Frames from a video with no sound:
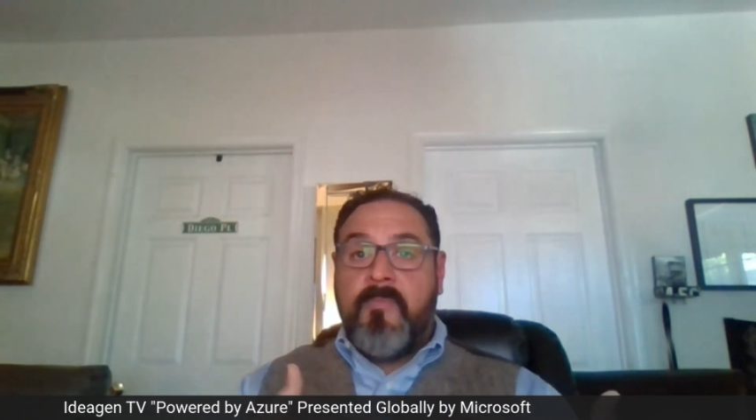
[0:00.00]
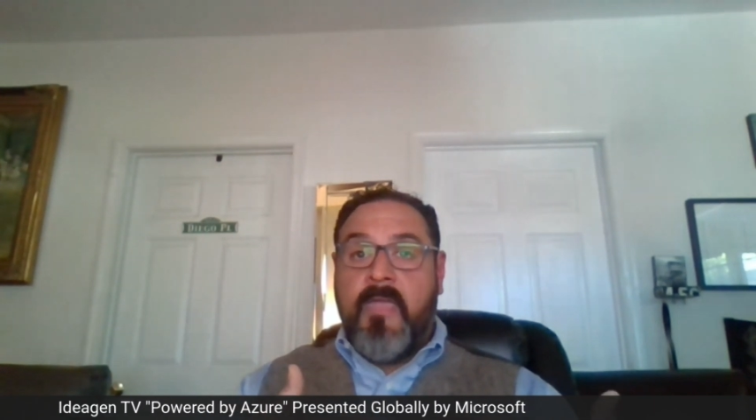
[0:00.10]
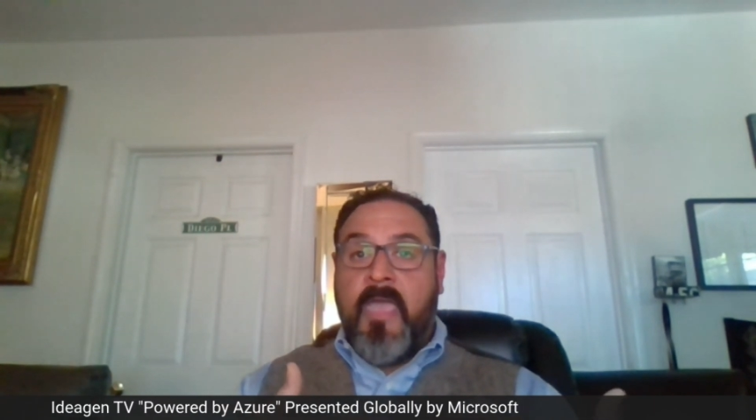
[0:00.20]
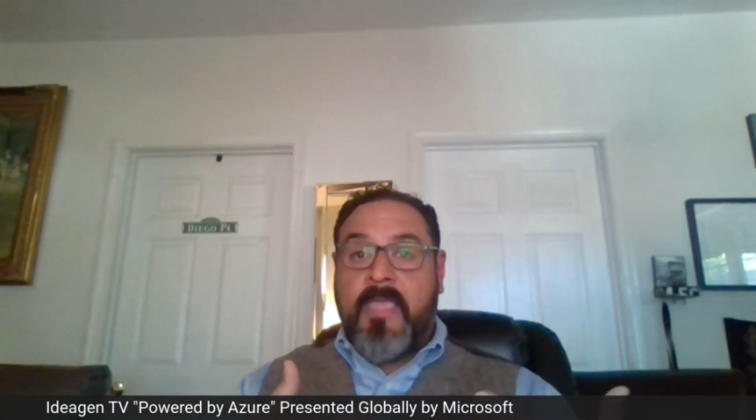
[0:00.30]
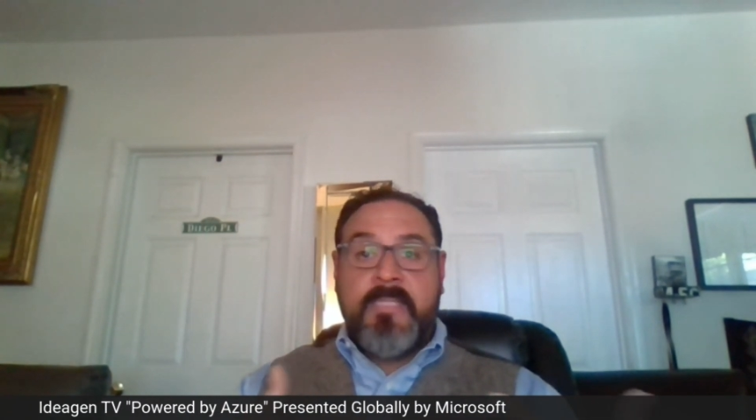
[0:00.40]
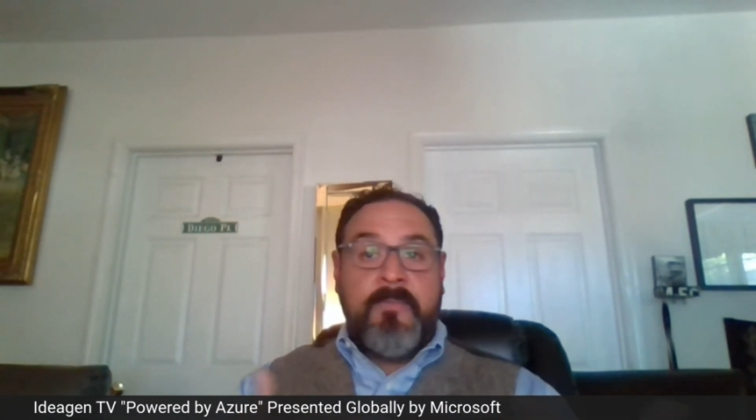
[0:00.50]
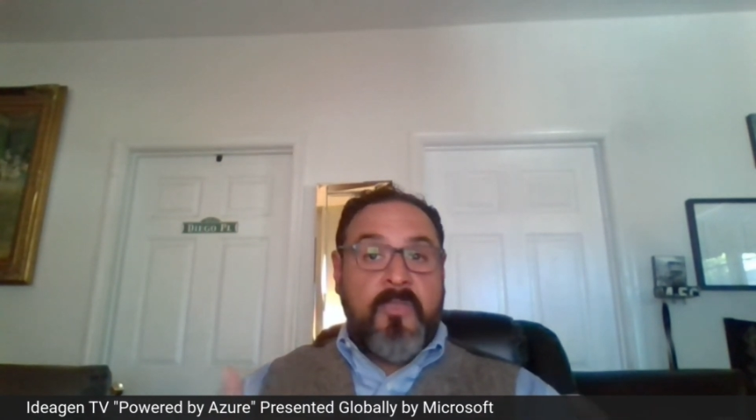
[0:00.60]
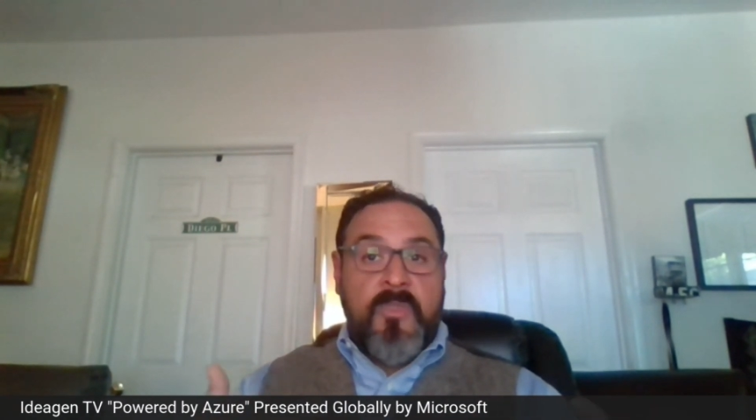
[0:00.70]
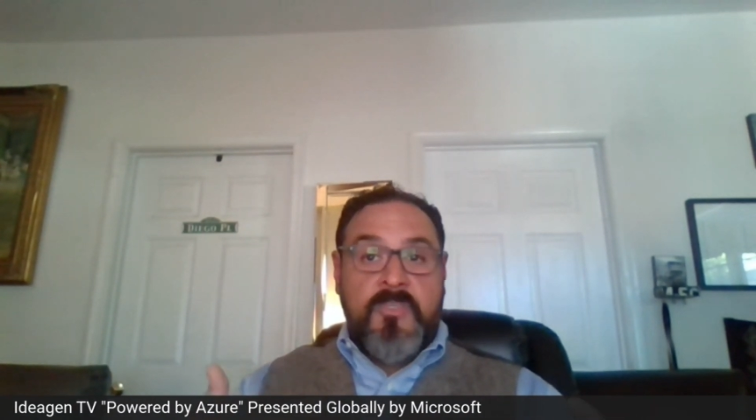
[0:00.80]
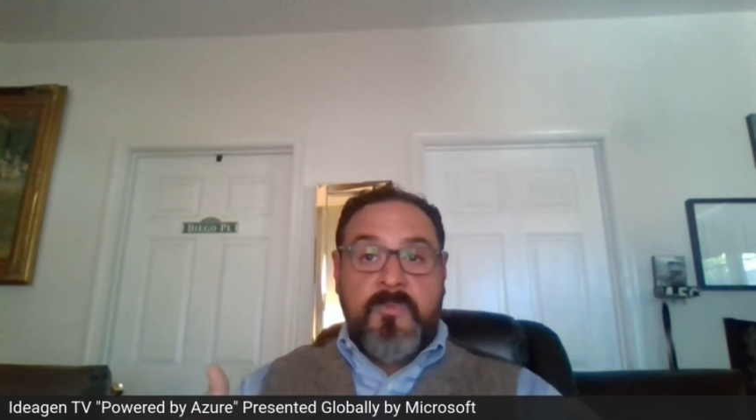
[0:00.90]
academic
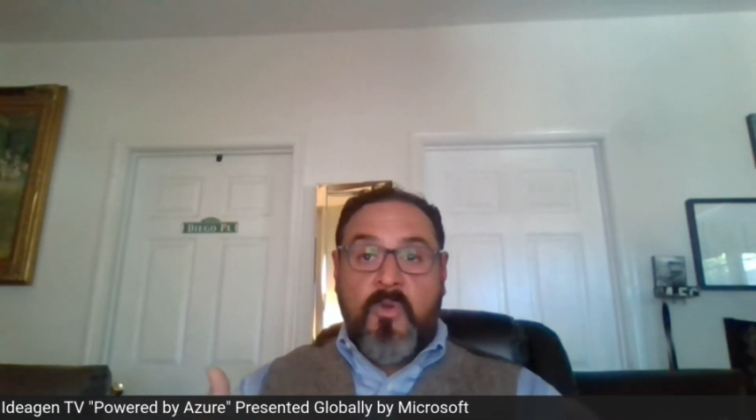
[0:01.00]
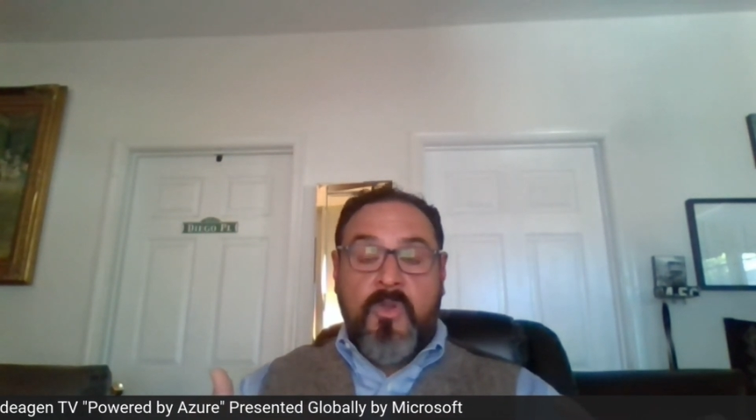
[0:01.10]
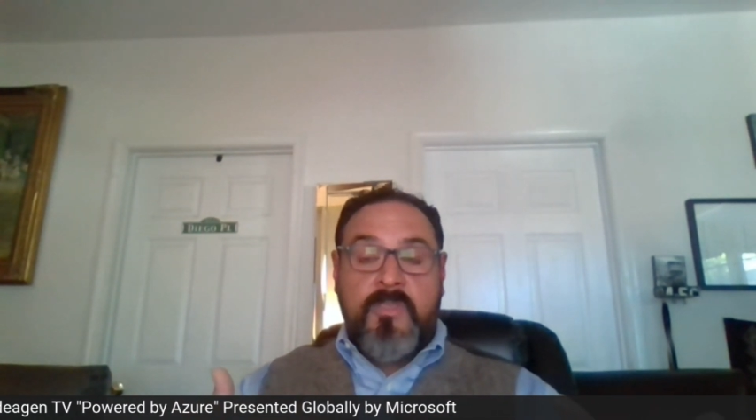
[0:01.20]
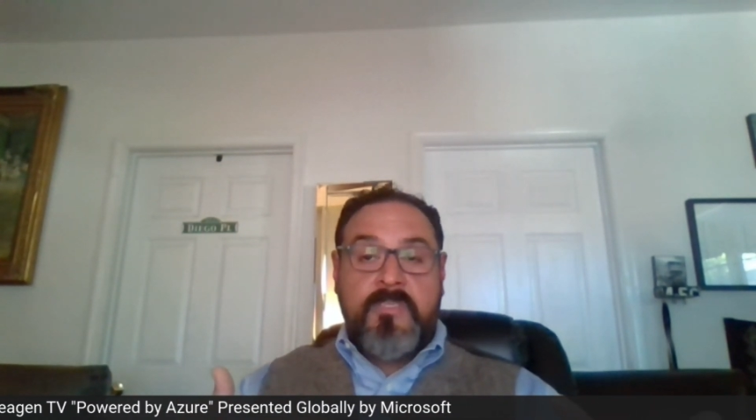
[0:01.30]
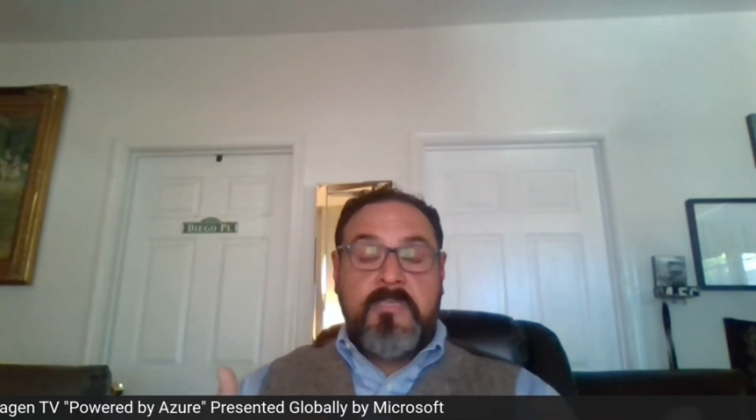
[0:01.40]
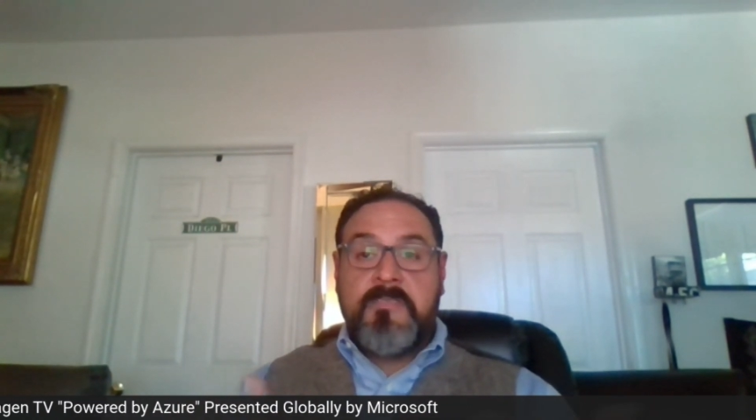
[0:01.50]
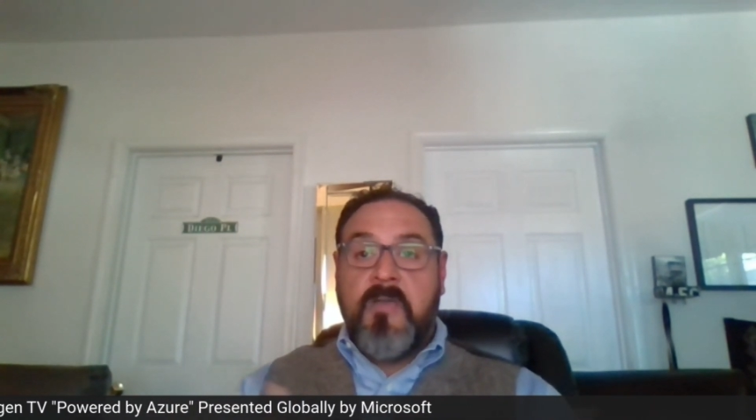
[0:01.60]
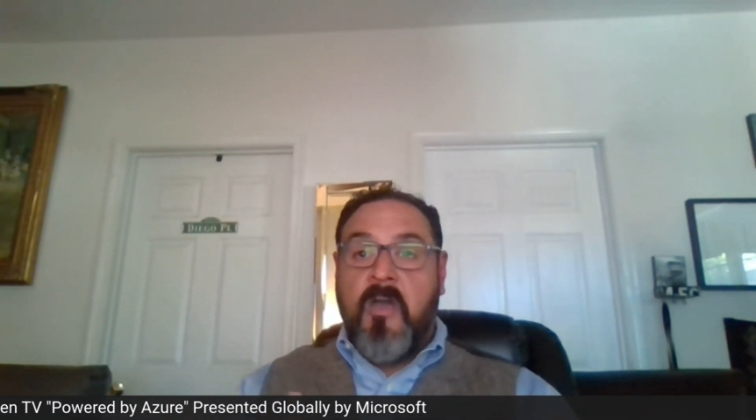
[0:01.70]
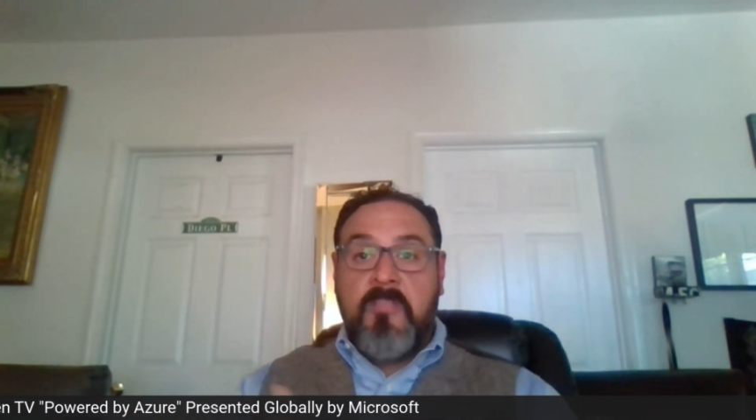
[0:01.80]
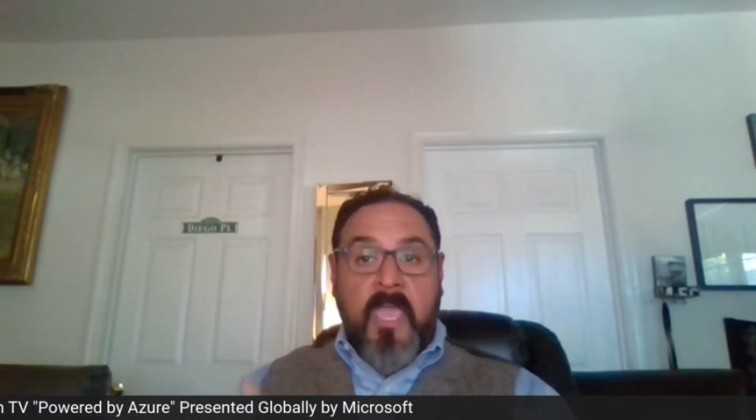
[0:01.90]
enrichment courses,
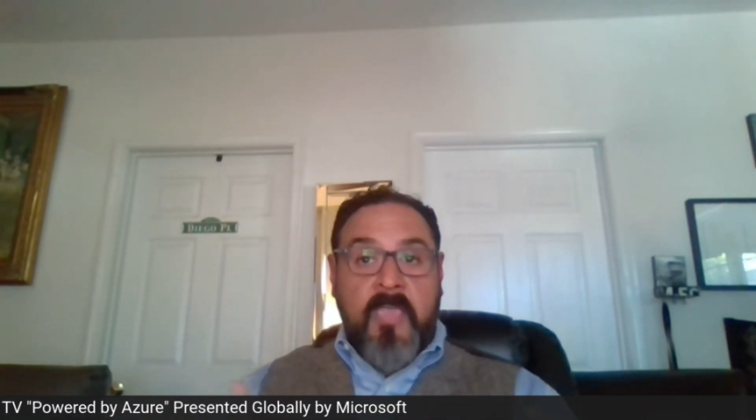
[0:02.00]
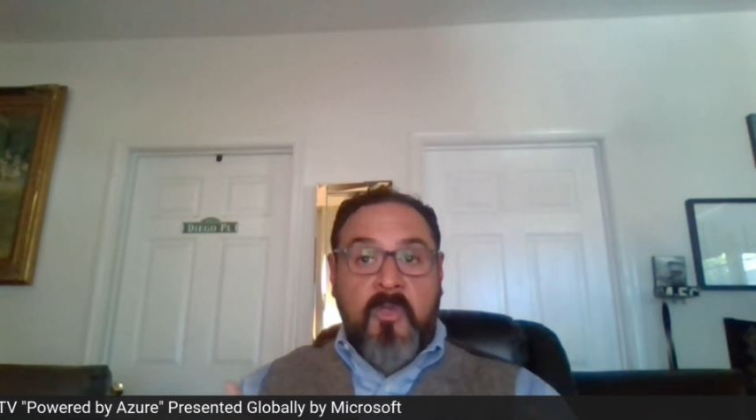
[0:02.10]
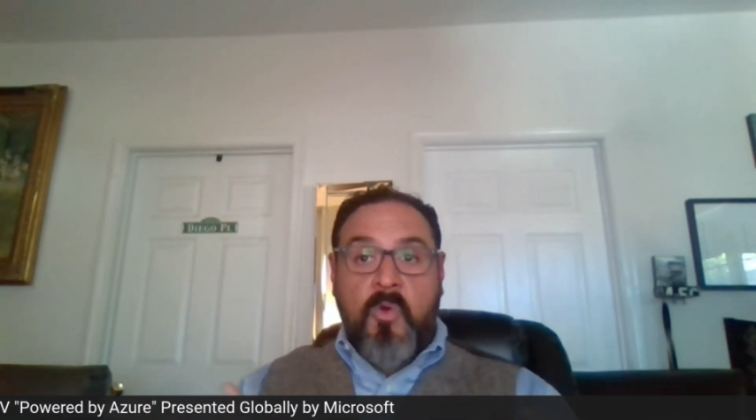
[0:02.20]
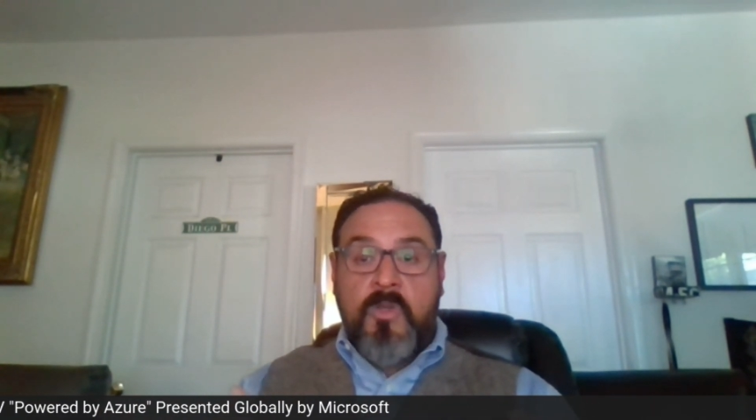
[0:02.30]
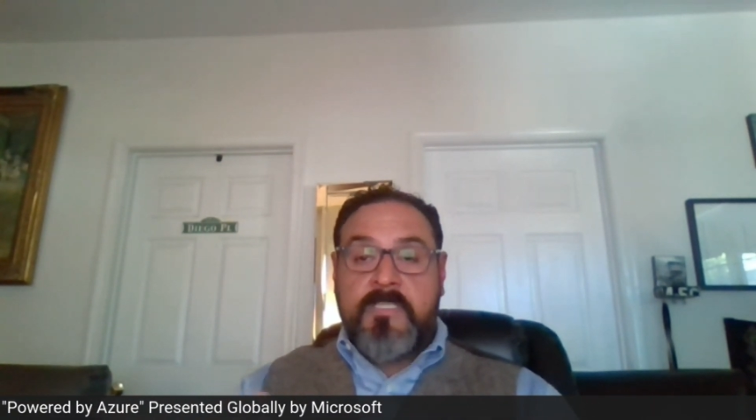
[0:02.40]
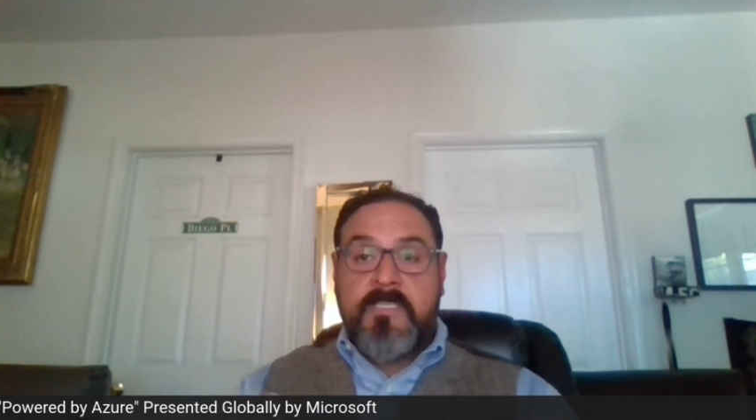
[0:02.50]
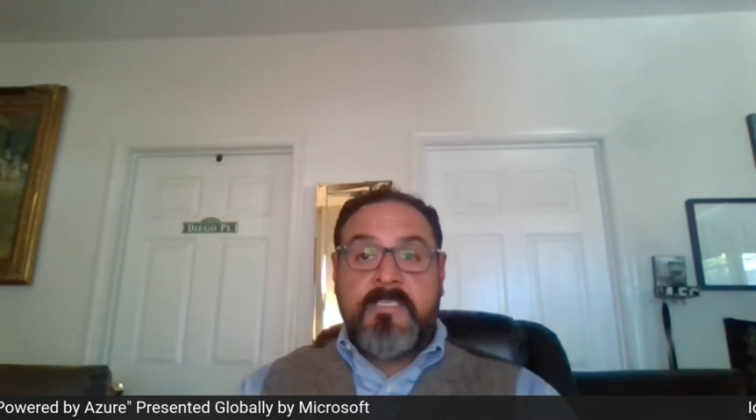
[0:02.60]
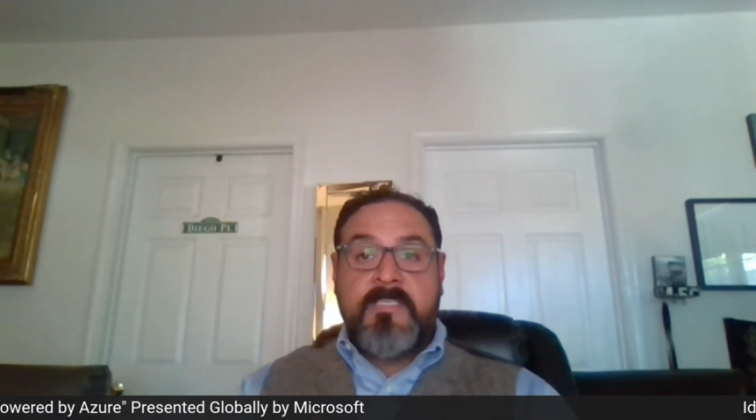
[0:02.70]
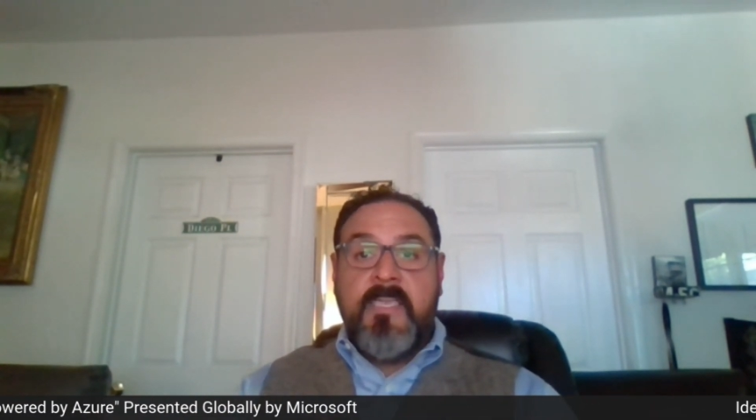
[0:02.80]
online courses.